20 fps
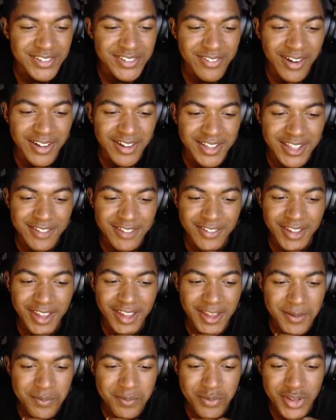While living
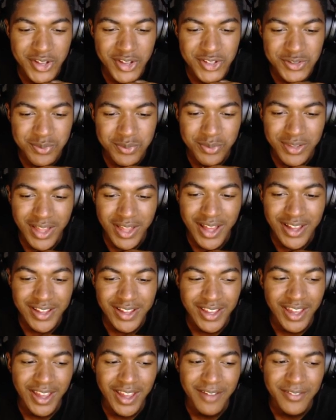in pitch black
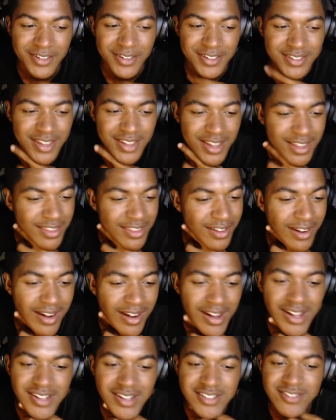caverns, their
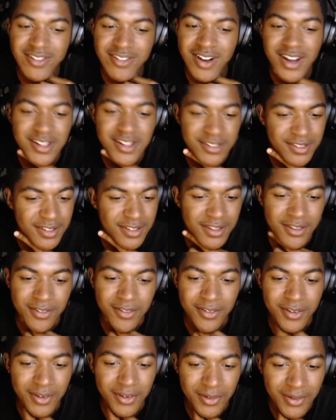eyes gradually
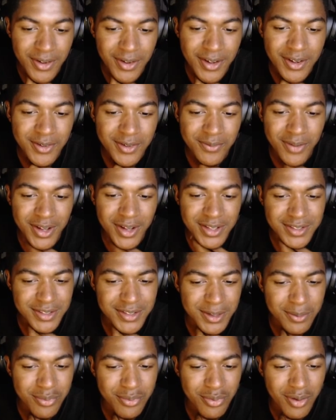grew, but
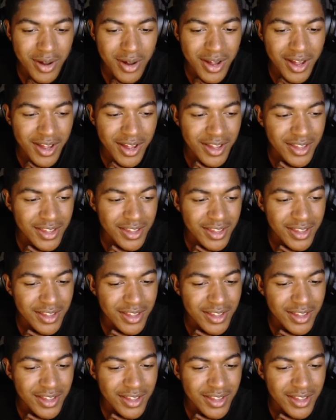deprived,